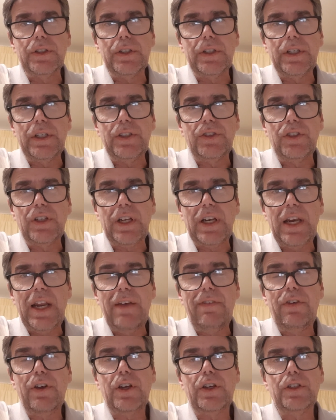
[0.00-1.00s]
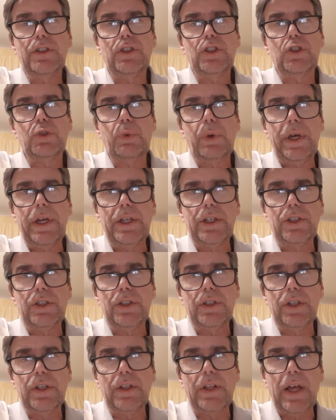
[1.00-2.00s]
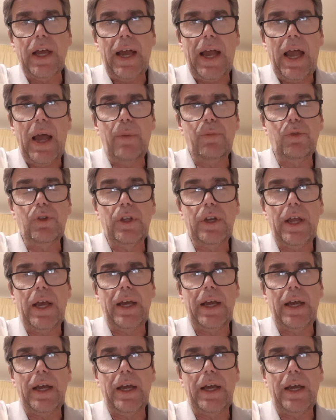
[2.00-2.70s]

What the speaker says: significant switch that happens in